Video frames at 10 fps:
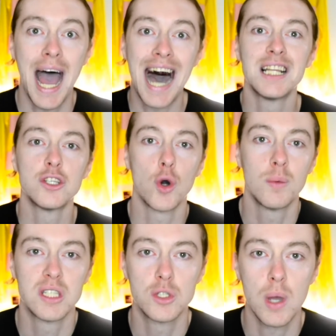And as
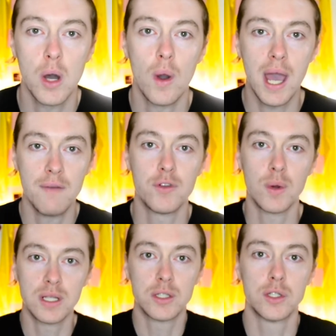always as well, if you're
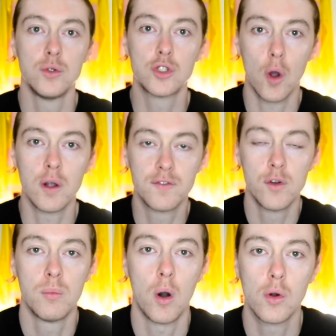into Scottish
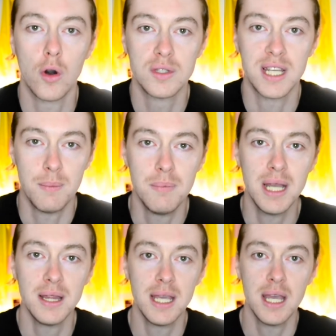football content
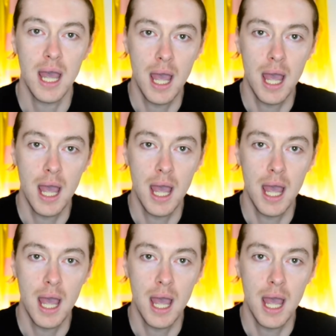mainly,